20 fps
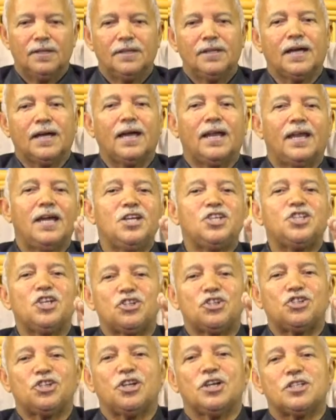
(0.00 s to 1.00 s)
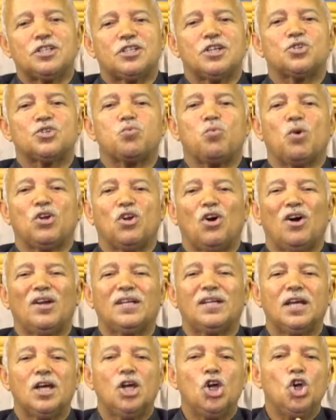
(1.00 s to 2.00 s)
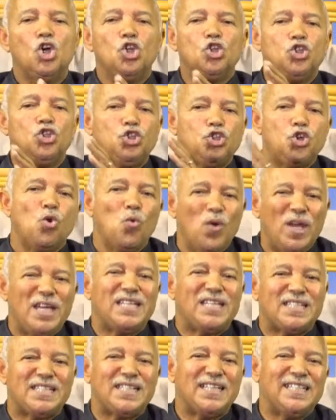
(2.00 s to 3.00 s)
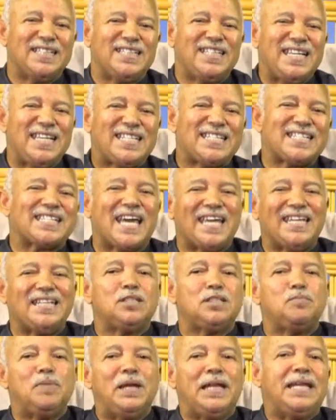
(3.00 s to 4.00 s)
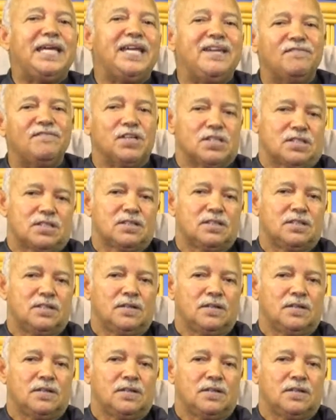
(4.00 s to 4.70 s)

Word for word: The Galatian churches were not Jewish descent believers.